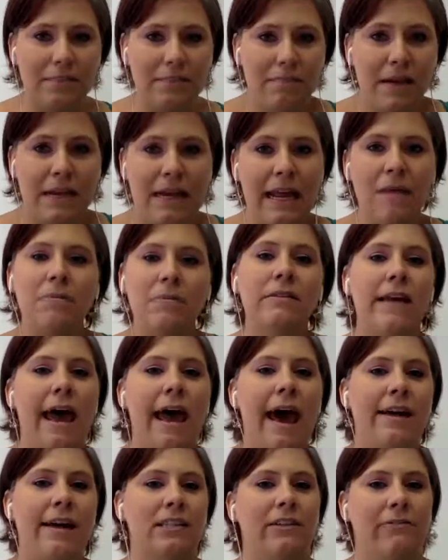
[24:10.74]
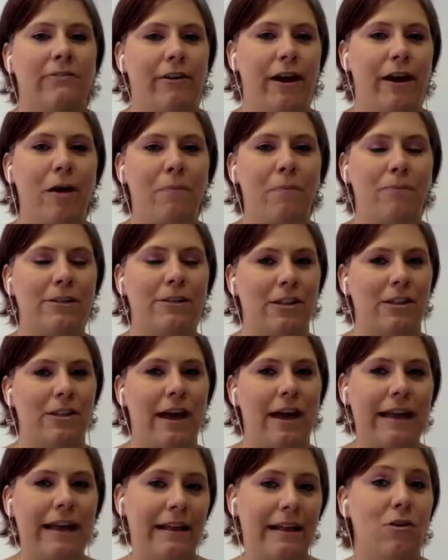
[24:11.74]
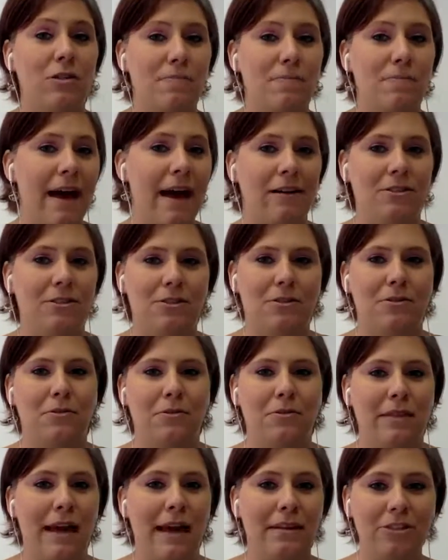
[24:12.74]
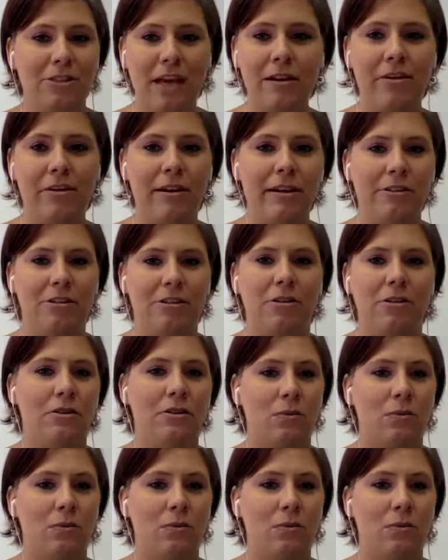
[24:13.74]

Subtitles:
being able to ask for help, which goes back to that gender issue.